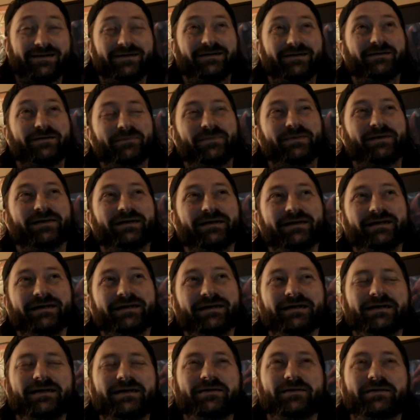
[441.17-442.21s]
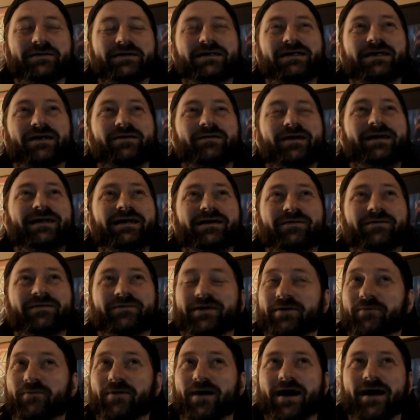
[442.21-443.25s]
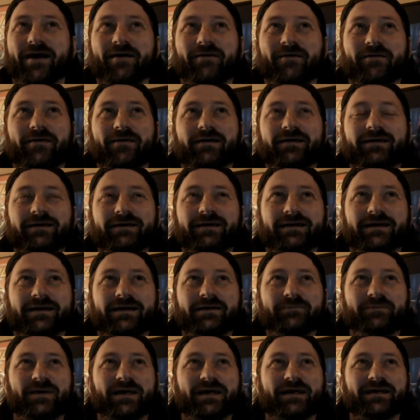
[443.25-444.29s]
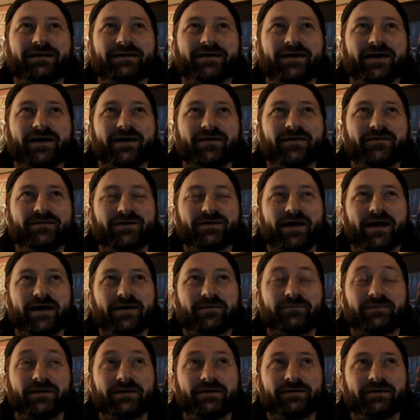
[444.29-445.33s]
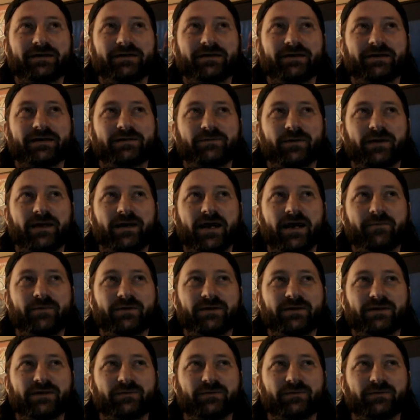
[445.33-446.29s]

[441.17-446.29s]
um, so anyway, wow, I'm getting off track. Well, you know that's what happens when